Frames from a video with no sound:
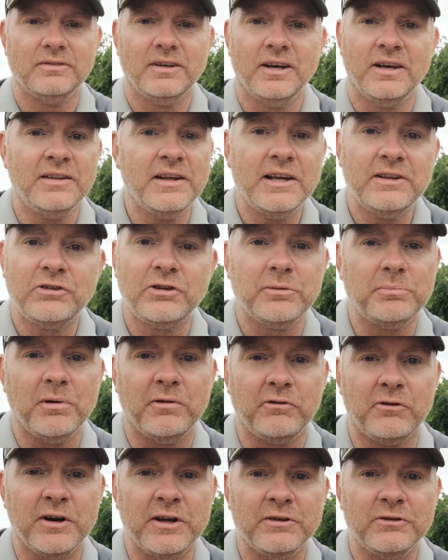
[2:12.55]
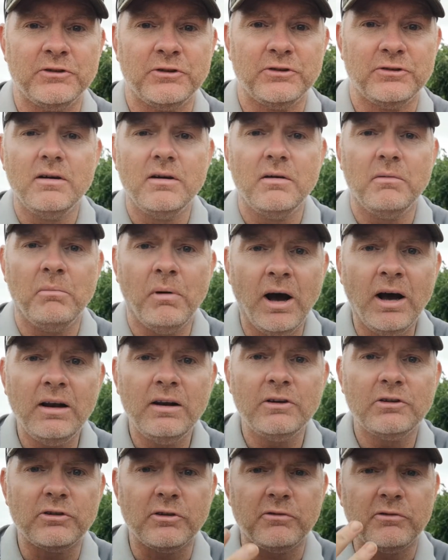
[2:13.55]
And that's it, my friends. My
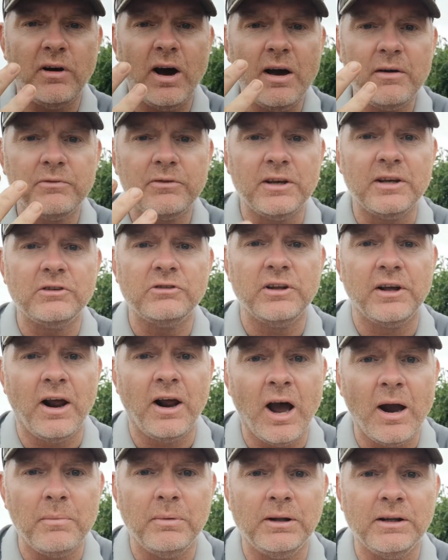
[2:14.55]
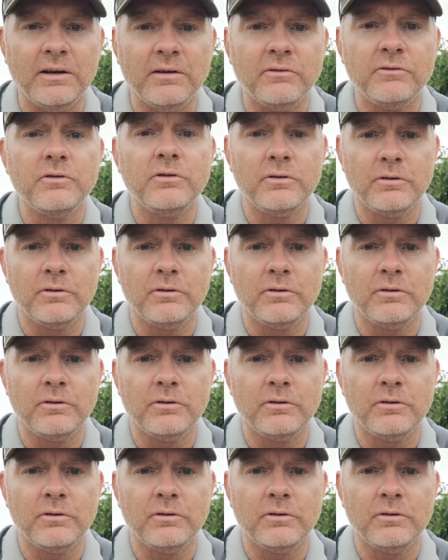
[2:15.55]
list of five things that I believe